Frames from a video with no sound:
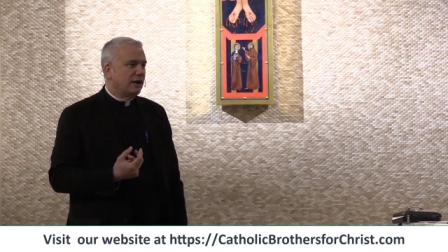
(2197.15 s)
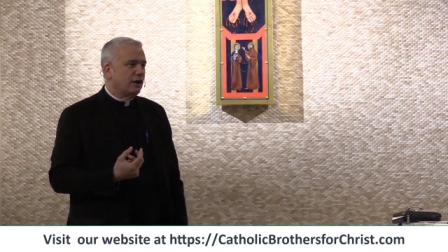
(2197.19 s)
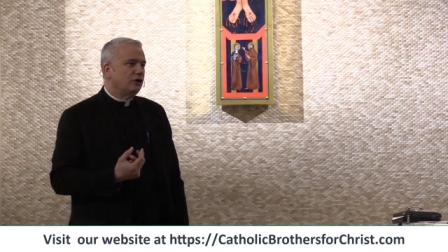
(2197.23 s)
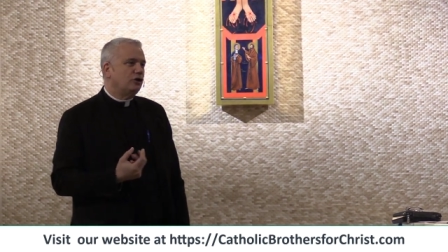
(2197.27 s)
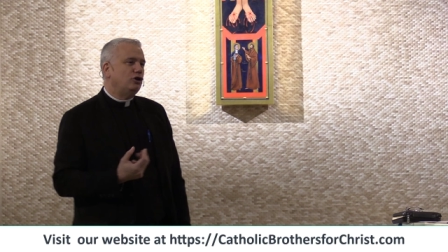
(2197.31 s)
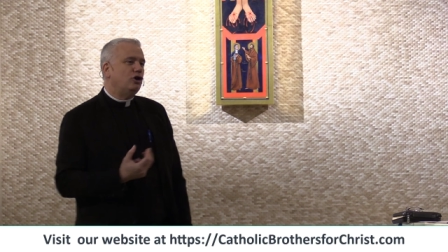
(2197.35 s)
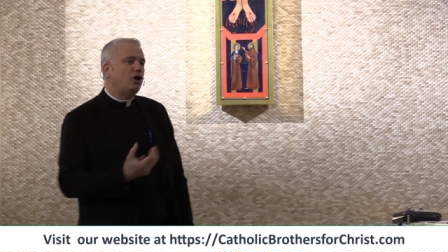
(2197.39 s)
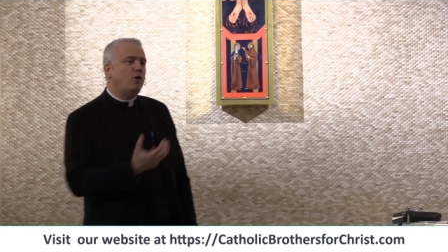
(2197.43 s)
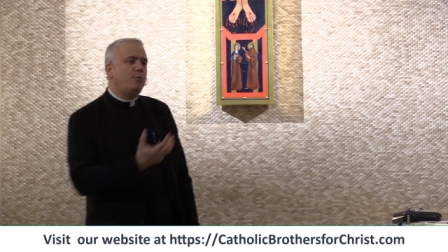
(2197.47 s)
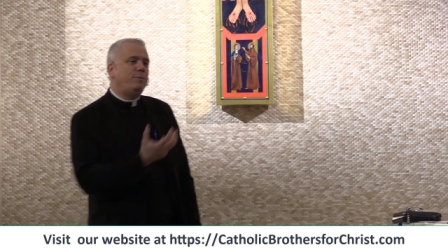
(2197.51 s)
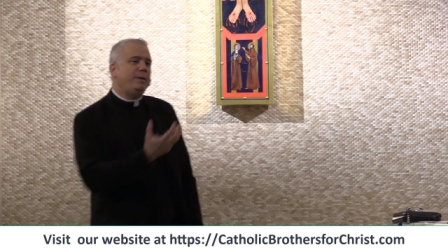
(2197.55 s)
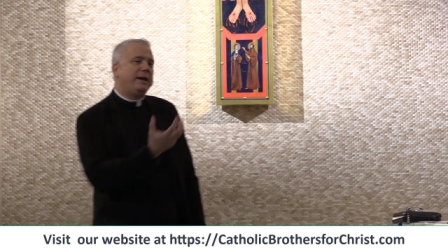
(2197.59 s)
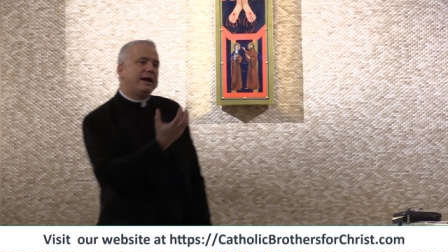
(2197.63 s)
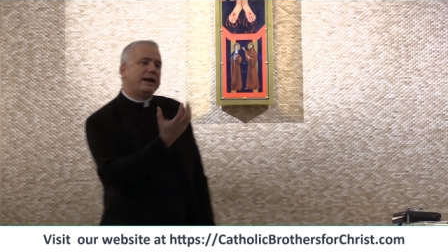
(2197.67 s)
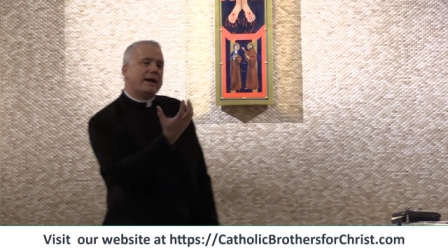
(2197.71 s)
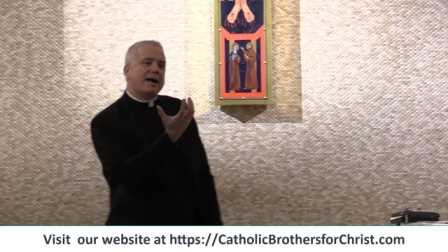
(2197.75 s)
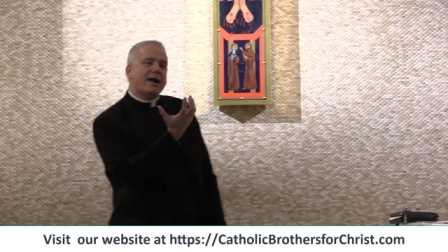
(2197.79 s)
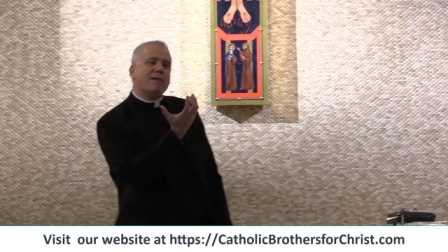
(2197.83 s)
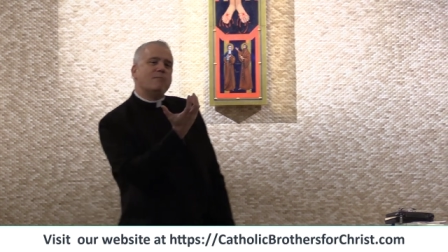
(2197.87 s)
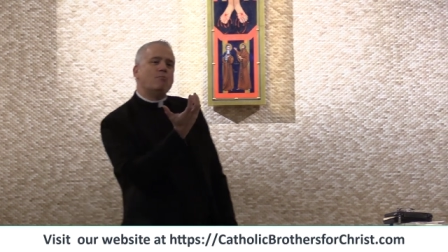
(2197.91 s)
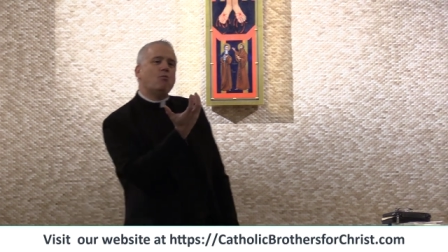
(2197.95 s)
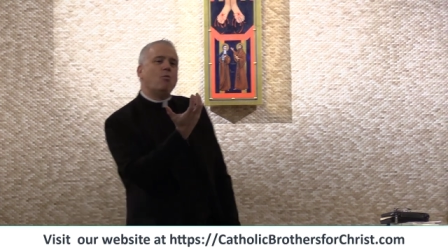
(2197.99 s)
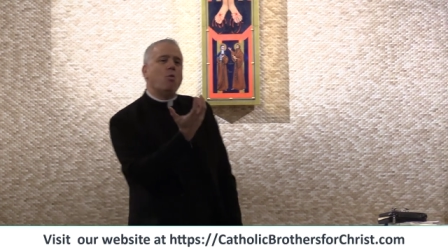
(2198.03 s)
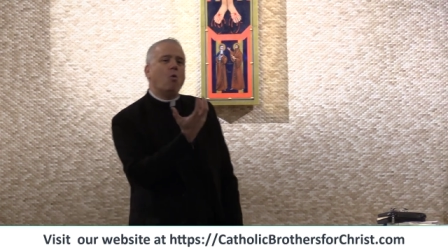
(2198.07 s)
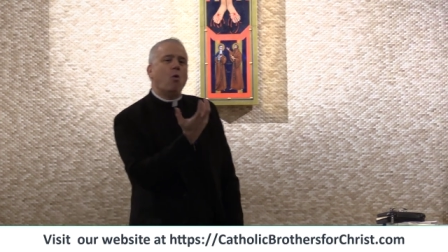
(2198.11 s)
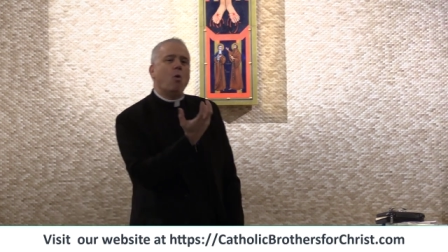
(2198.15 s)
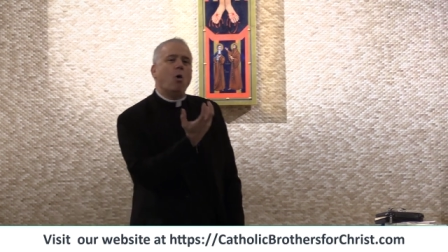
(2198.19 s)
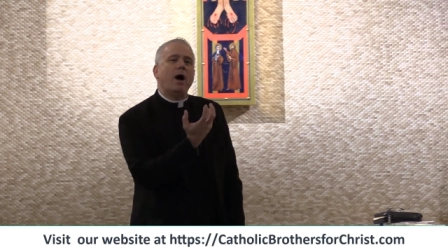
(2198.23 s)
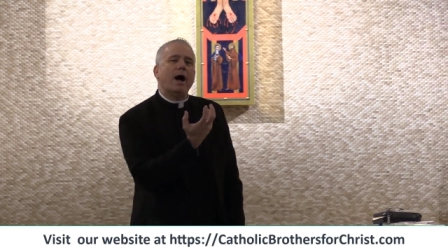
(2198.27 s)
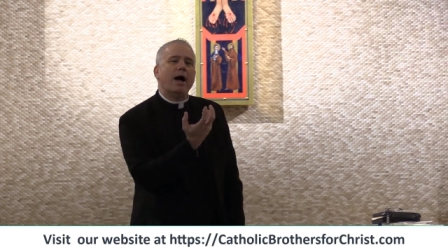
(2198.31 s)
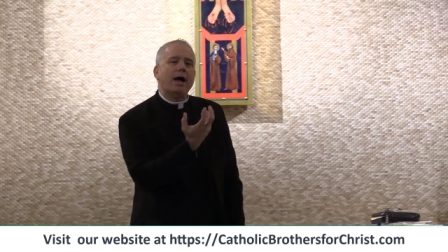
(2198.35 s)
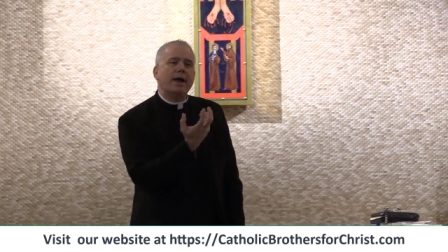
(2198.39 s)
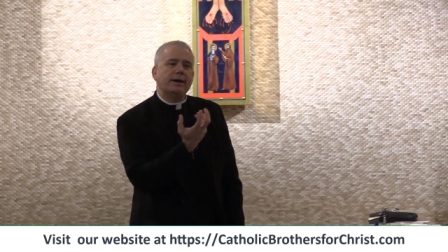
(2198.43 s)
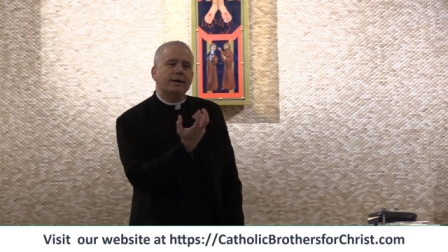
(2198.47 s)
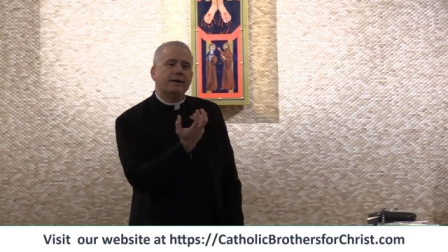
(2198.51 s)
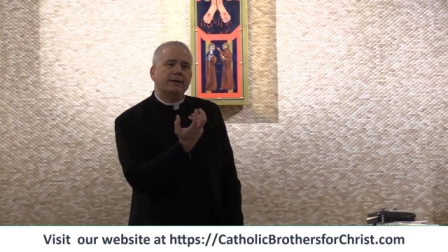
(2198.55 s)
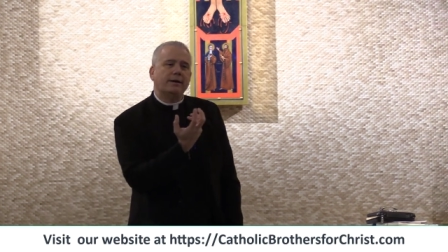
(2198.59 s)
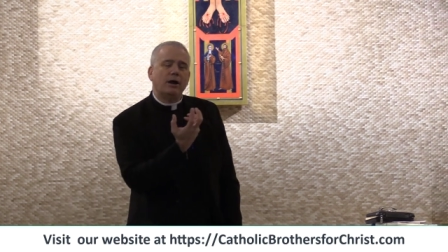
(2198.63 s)
you become
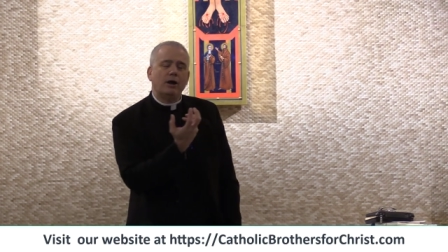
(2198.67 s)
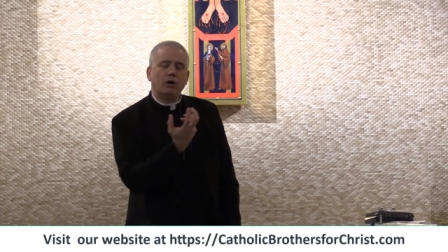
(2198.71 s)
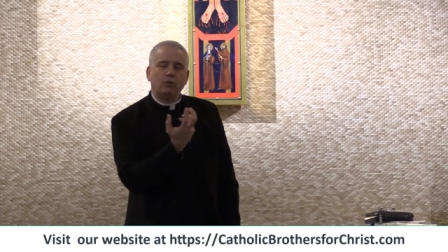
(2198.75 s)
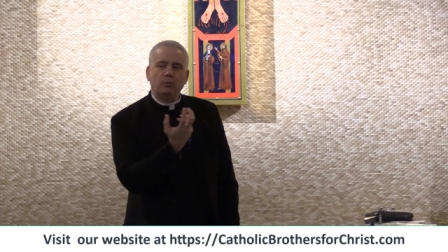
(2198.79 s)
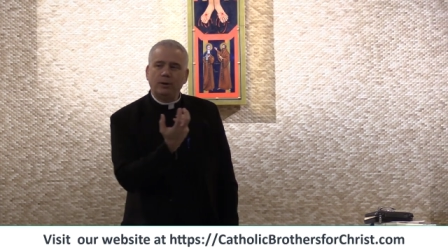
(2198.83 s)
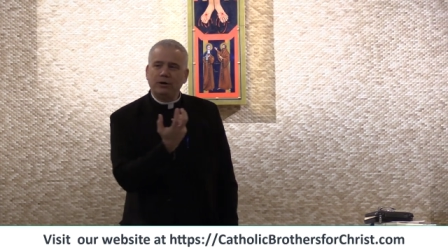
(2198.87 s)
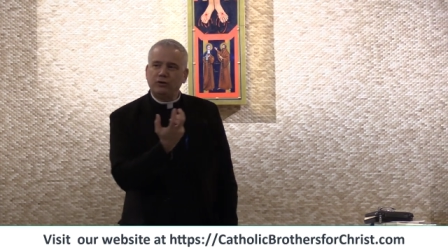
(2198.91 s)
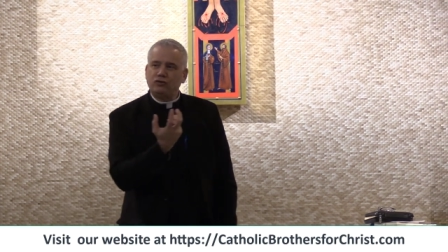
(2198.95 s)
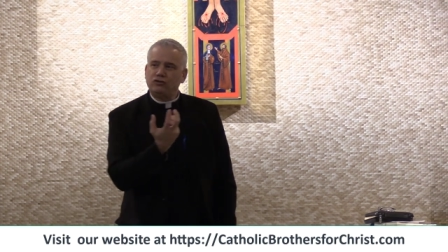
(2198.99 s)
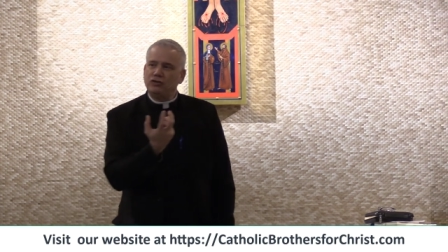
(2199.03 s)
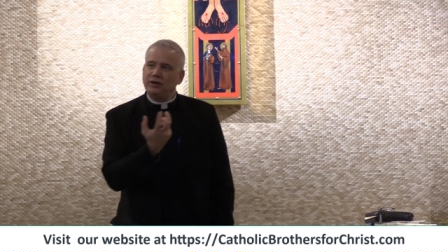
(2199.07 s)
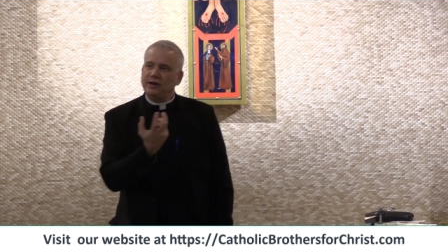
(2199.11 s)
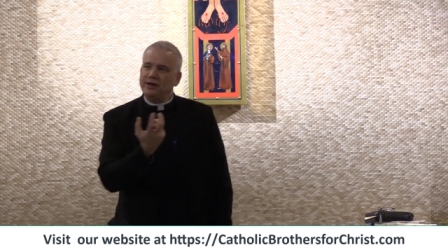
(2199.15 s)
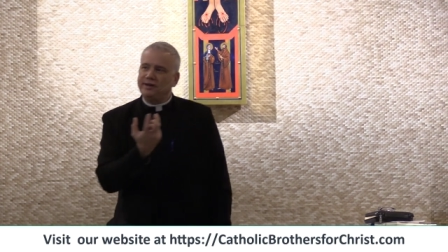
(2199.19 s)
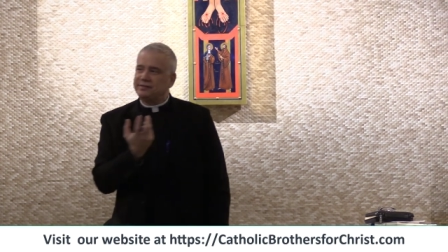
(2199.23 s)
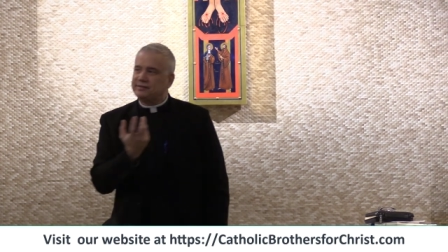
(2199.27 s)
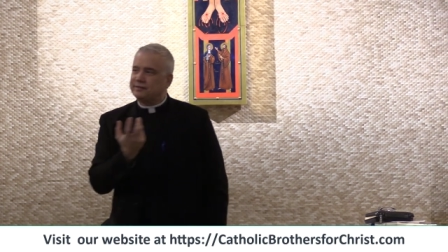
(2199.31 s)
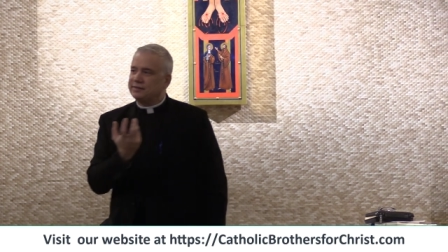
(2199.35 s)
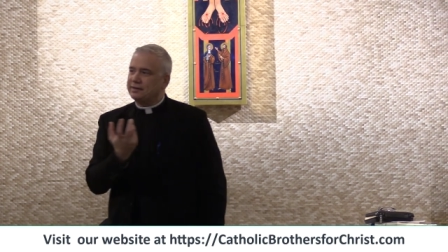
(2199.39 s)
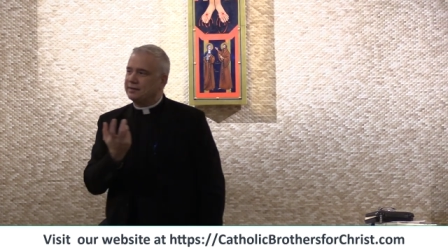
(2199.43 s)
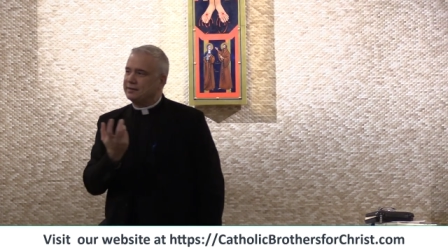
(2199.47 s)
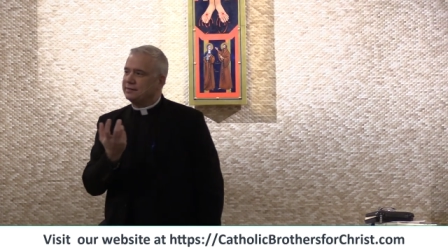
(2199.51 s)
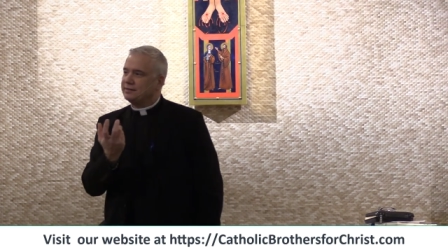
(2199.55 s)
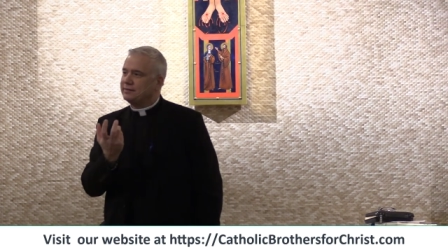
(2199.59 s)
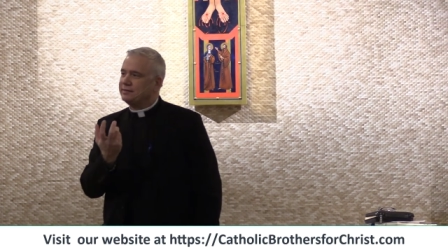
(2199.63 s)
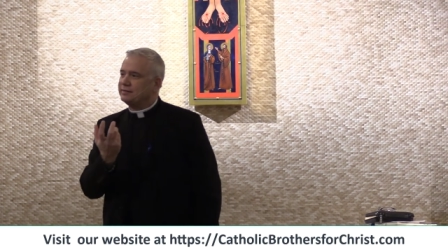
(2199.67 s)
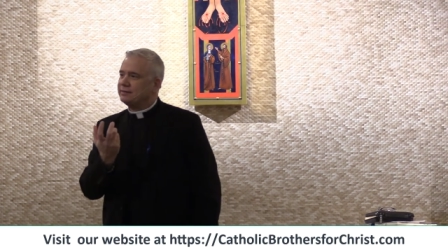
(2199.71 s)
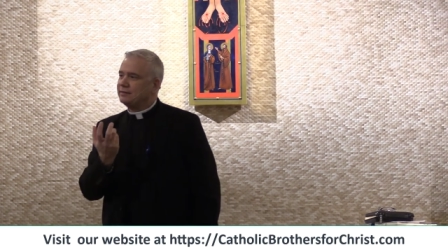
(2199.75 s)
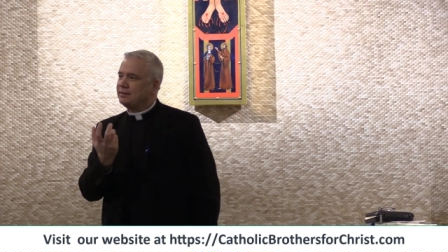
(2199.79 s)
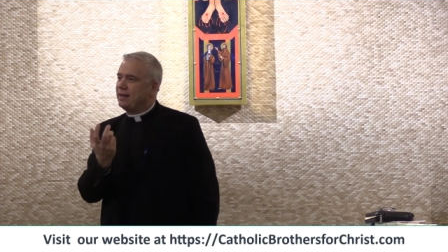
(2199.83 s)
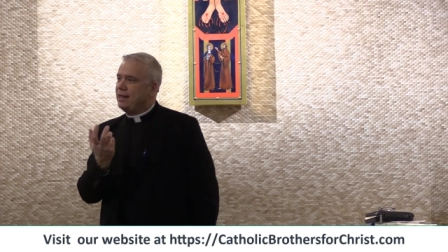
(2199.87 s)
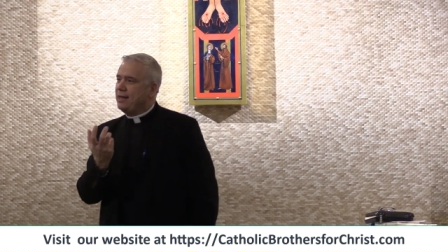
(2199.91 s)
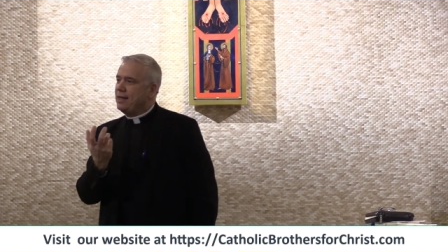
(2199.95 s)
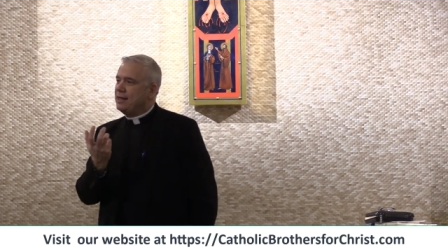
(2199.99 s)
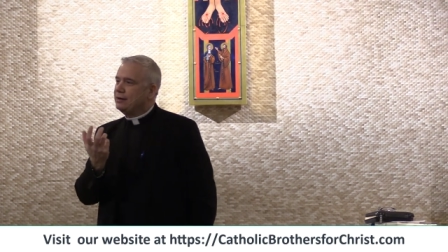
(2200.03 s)
one with Jesus.